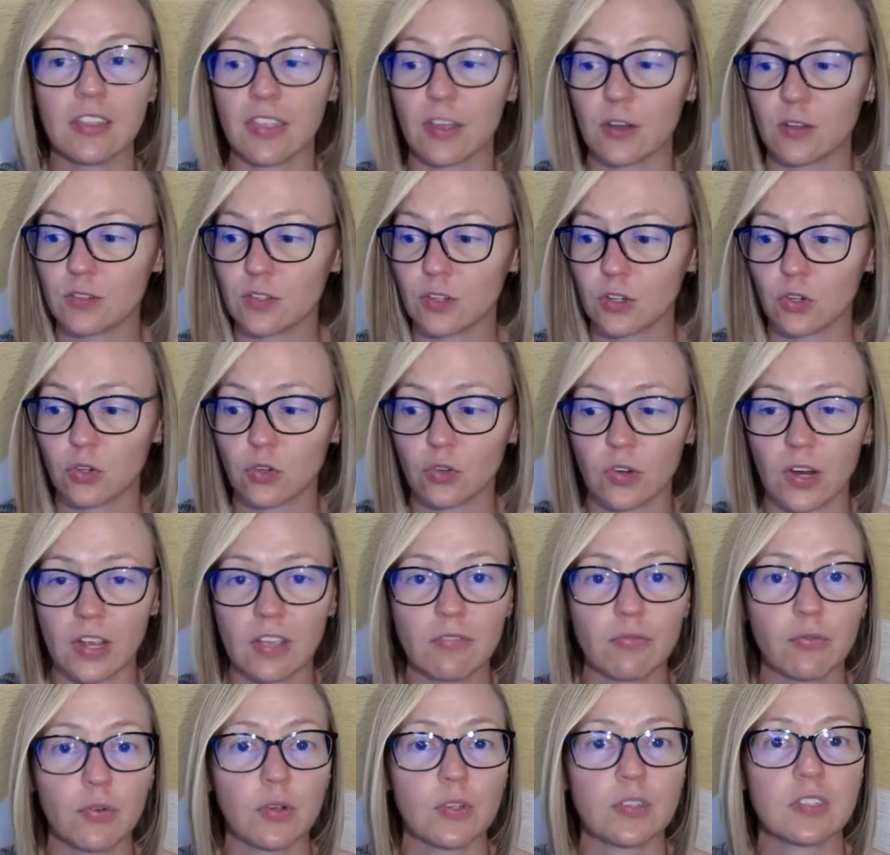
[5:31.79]
Those are
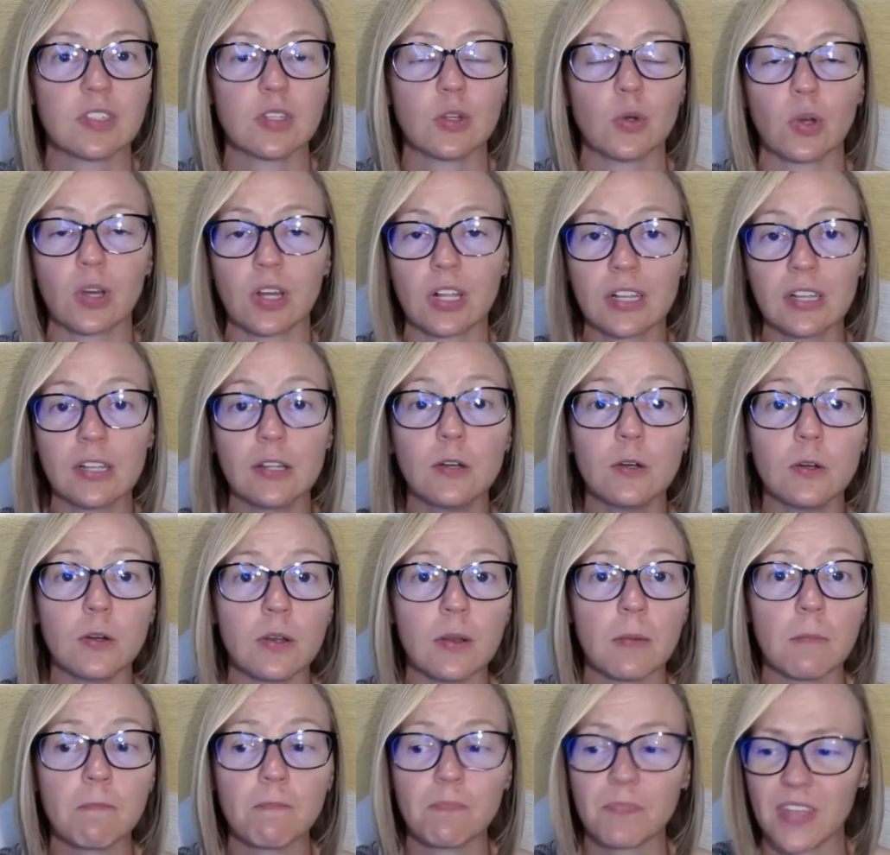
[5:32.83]
great foods to
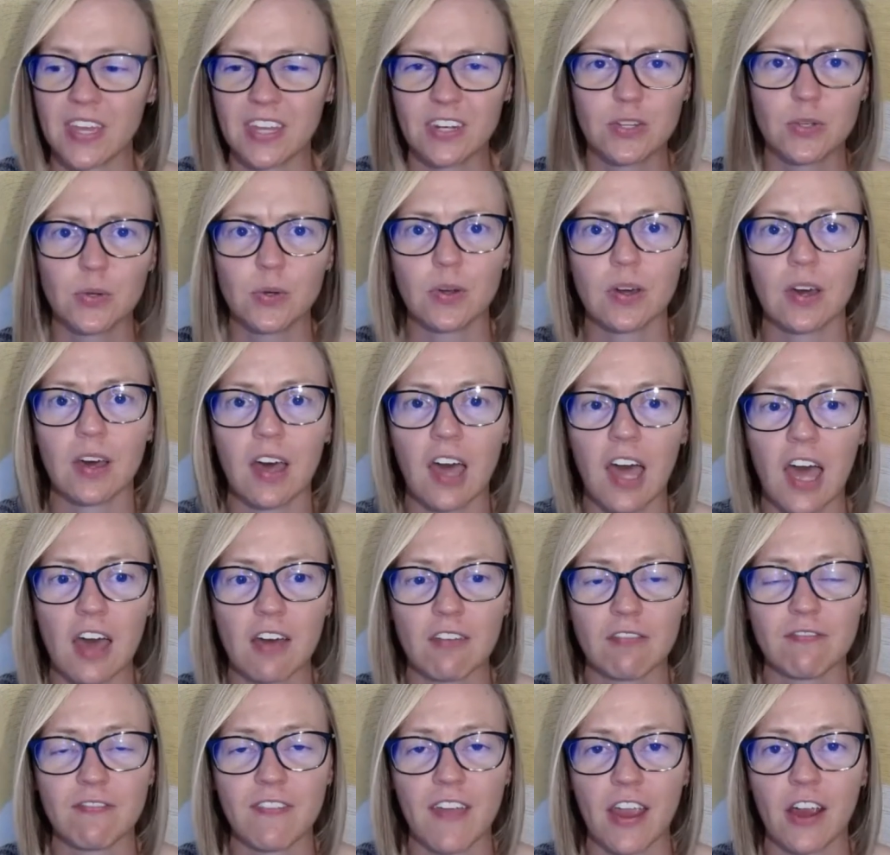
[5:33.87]
include into
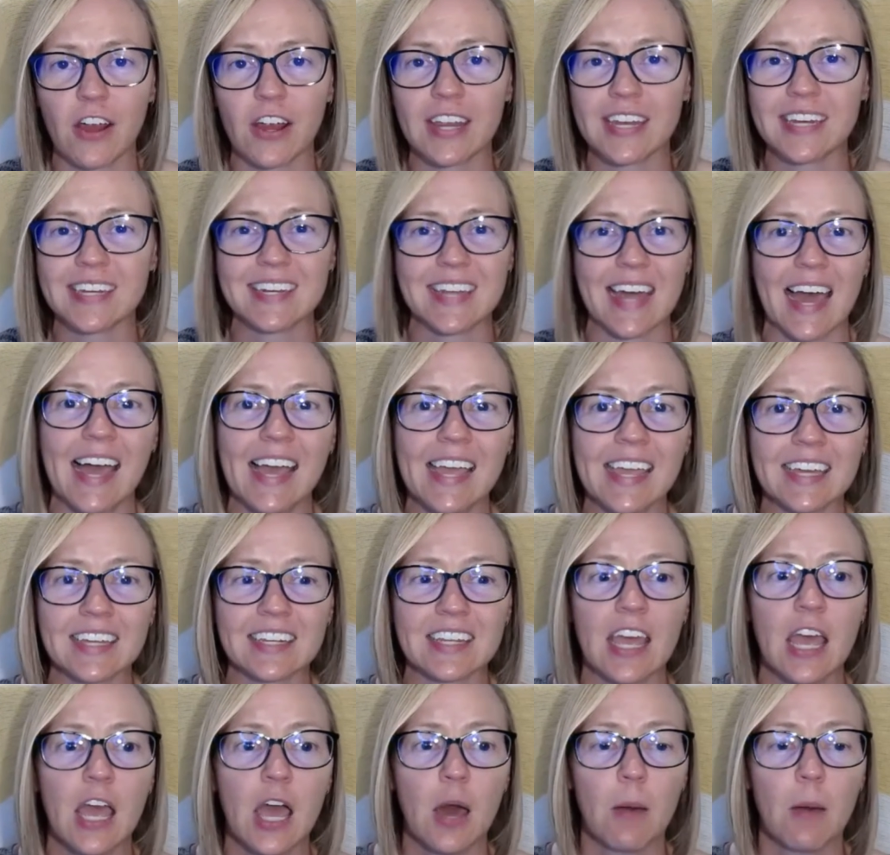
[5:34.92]
a varied diet.